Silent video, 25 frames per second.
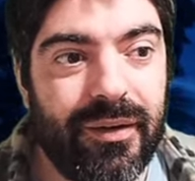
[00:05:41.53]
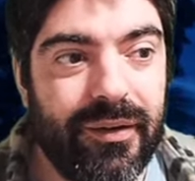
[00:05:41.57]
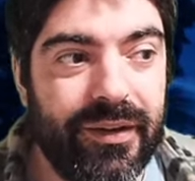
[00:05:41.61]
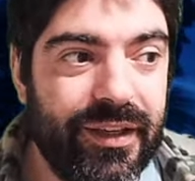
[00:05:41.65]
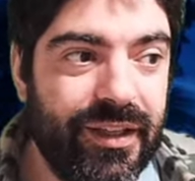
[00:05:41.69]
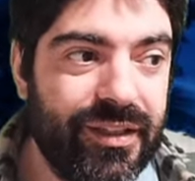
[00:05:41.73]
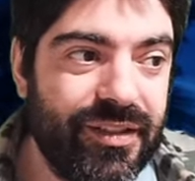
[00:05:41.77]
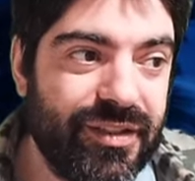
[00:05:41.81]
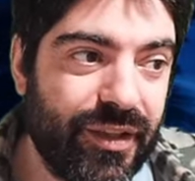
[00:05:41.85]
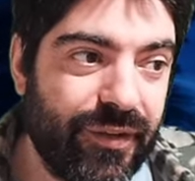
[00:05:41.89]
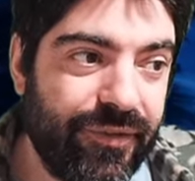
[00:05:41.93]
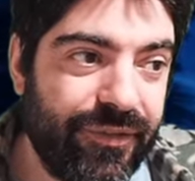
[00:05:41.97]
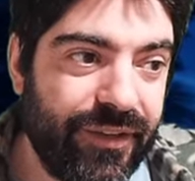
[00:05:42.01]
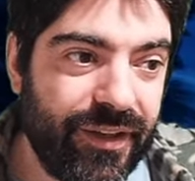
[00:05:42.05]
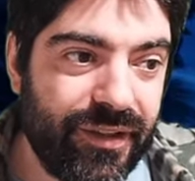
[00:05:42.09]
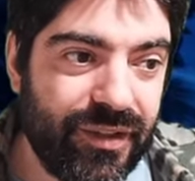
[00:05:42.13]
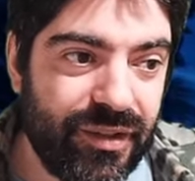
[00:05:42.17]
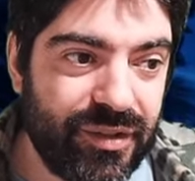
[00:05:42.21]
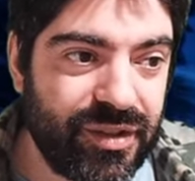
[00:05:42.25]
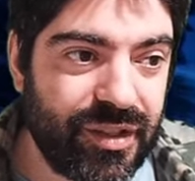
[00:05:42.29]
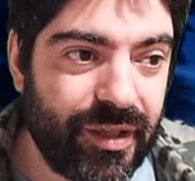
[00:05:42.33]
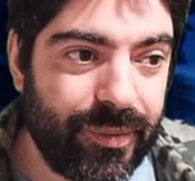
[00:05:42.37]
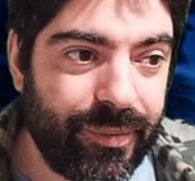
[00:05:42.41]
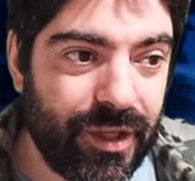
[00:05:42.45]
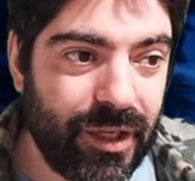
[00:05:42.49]
his event
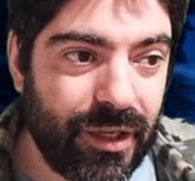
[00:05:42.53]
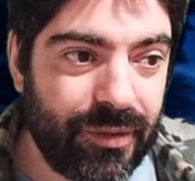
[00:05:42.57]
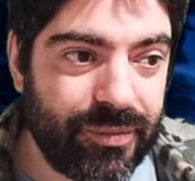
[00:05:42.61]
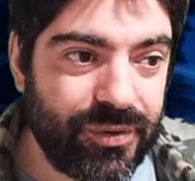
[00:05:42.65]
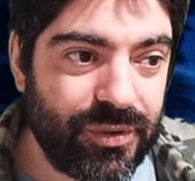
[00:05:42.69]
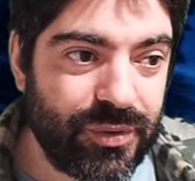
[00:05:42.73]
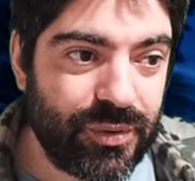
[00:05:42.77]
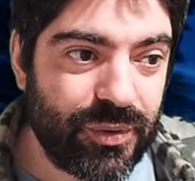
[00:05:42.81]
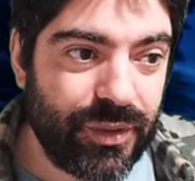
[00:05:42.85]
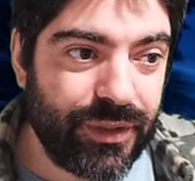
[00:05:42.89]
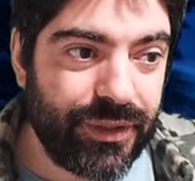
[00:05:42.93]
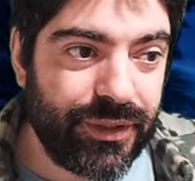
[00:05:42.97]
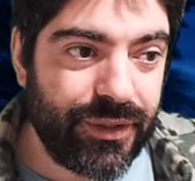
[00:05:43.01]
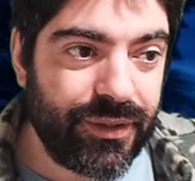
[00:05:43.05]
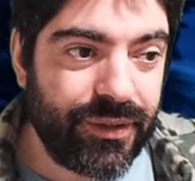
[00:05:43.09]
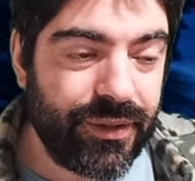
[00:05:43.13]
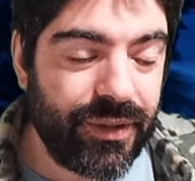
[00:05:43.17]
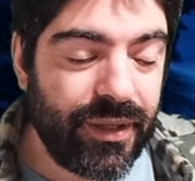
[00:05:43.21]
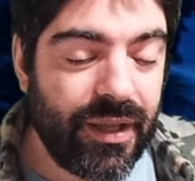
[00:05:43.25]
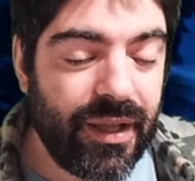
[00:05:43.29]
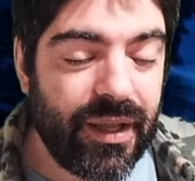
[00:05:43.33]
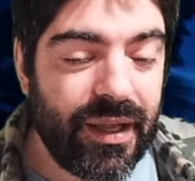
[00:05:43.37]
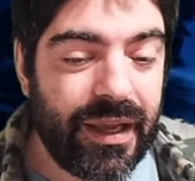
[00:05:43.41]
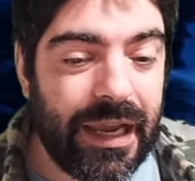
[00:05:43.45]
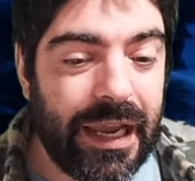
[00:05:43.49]
is coming up
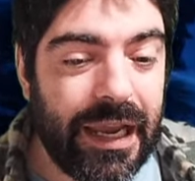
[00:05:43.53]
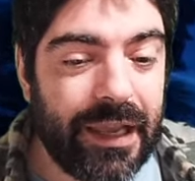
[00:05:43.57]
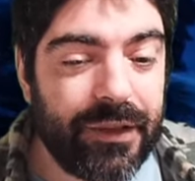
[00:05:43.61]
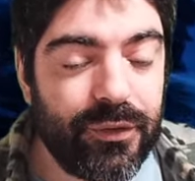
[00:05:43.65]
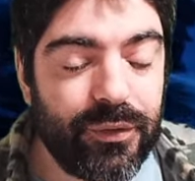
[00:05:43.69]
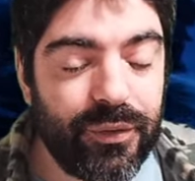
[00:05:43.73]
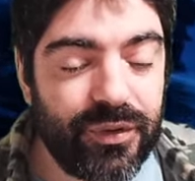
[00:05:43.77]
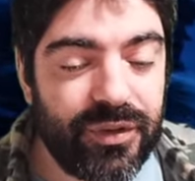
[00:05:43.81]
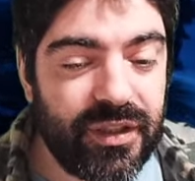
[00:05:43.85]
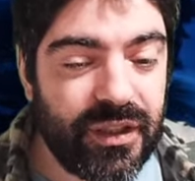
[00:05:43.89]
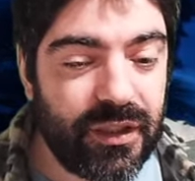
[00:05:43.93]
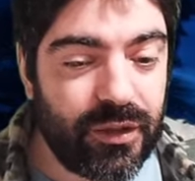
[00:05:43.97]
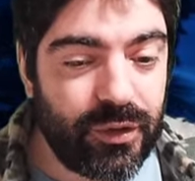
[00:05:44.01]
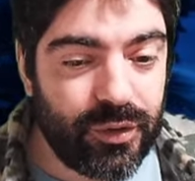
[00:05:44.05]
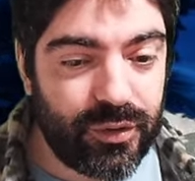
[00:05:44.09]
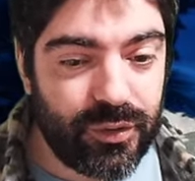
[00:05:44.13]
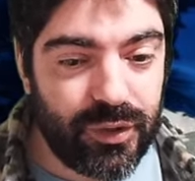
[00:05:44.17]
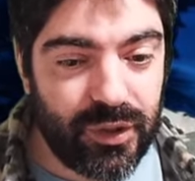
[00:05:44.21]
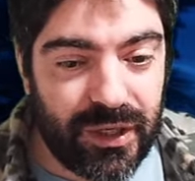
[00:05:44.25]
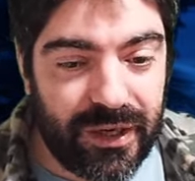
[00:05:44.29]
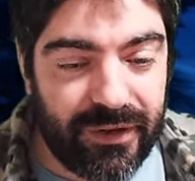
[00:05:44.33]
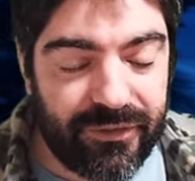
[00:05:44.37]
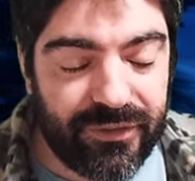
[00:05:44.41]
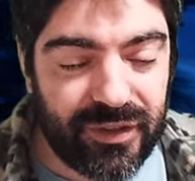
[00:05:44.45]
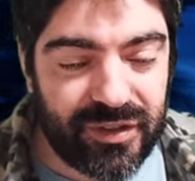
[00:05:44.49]
soon, and until
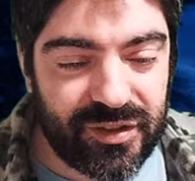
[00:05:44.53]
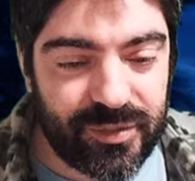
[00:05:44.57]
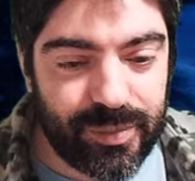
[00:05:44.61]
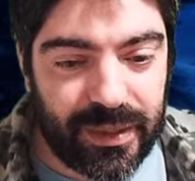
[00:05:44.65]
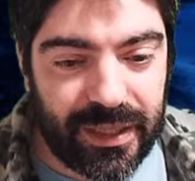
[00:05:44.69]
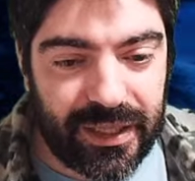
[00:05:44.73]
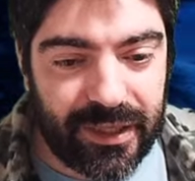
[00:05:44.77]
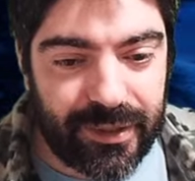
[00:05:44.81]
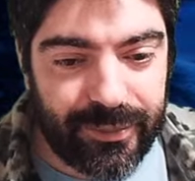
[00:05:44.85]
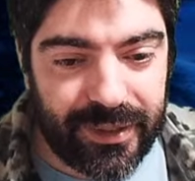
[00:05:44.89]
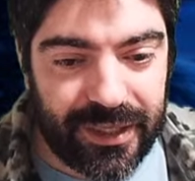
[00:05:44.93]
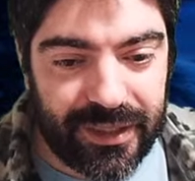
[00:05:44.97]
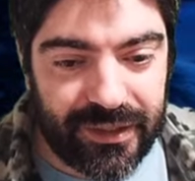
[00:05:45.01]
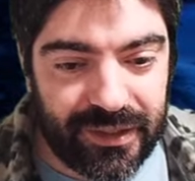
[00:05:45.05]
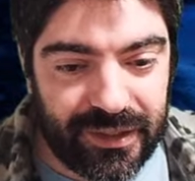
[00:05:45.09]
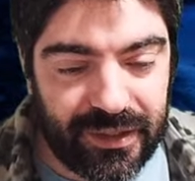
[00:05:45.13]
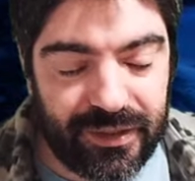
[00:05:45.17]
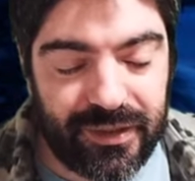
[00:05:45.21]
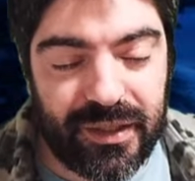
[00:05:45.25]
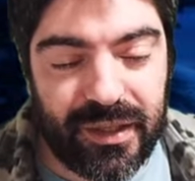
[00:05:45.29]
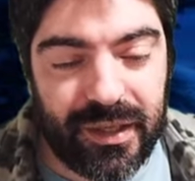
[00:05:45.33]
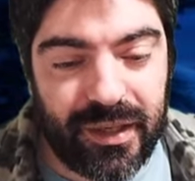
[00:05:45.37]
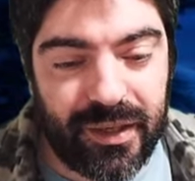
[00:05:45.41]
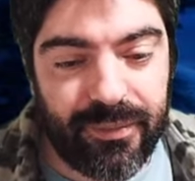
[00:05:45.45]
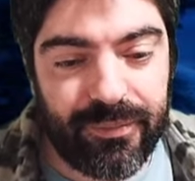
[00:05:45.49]
you have the Spider-Man
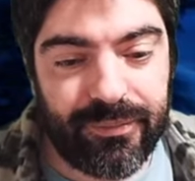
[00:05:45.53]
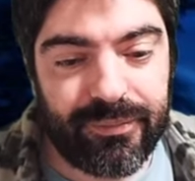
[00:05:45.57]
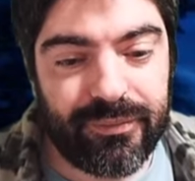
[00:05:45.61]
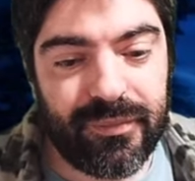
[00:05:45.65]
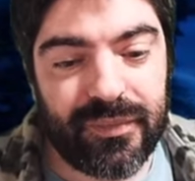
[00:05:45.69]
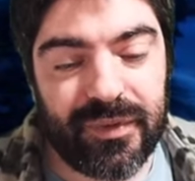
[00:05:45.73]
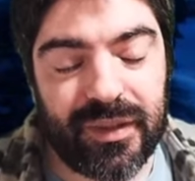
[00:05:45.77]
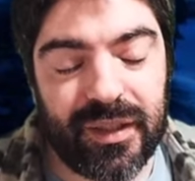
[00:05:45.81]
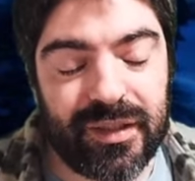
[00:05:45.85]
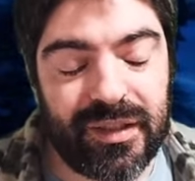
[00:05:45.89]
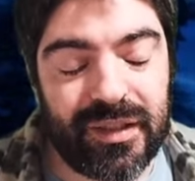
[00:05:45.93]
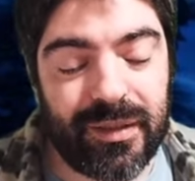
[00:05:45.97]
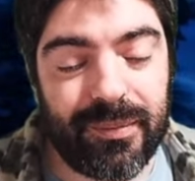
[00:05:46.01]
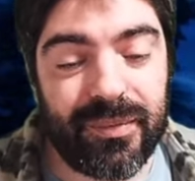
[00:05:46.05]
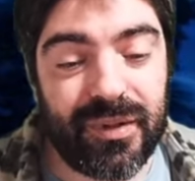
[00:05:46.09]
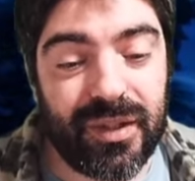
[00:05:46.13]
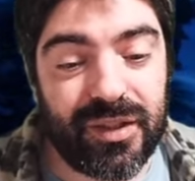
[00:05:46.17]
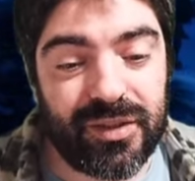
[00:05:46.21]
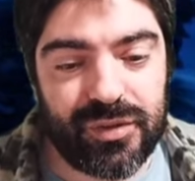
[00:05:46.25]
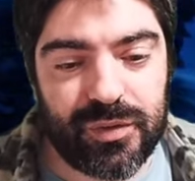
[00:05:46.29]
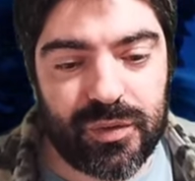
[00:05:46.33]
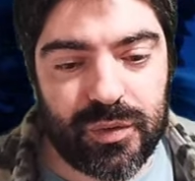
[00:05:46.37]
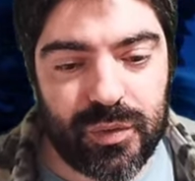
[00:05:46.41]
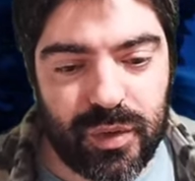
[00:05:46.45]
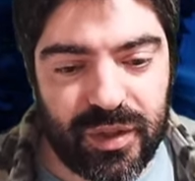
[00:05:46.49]
India, the team
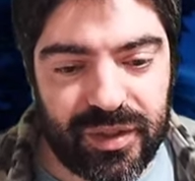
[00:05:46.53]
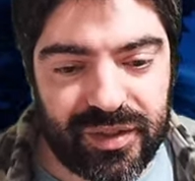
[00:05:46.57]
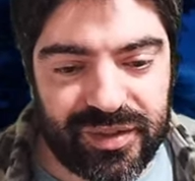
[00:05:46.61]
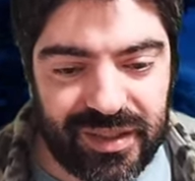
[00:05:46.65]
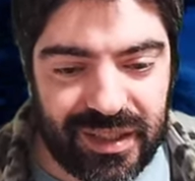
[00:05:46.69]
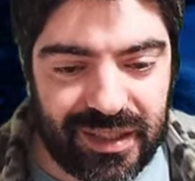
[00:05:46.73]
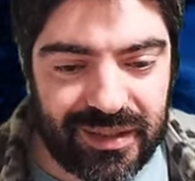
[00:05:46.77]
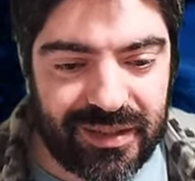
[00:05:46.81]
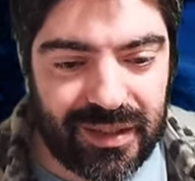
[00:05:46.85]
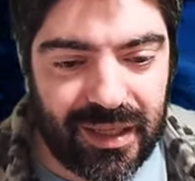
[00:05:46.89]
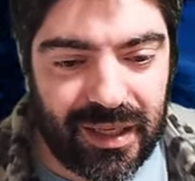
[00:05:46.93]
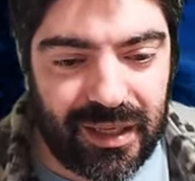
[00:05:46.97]
doesn't work at